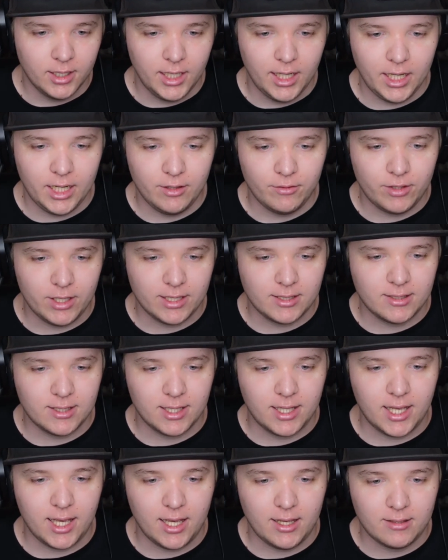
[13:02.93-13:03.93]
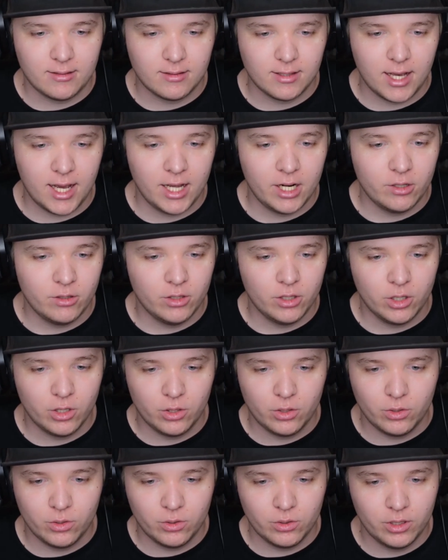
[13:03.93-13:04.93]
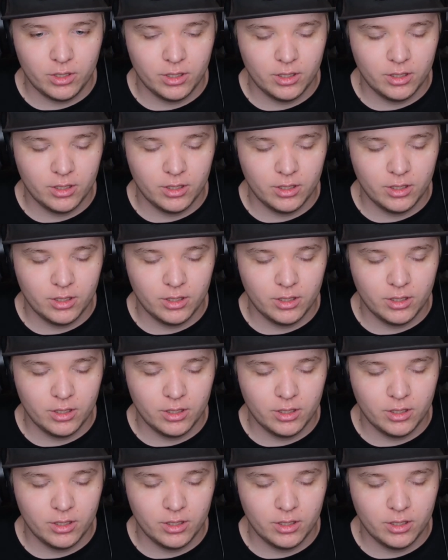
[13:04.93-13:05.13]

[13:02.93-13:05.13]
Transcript: And if that's the case, I don't know.